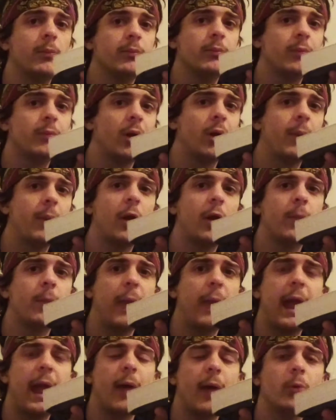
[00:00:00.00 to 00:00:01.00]
about a
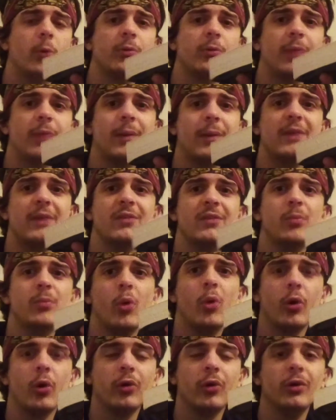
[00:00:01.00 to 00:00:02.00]
pound, maybe even
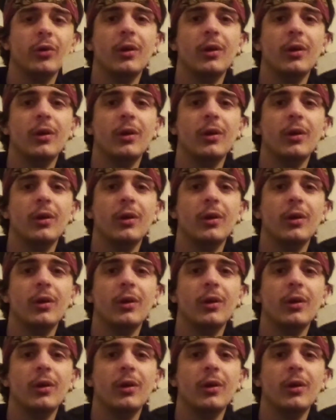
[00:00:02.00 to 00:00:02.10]
more.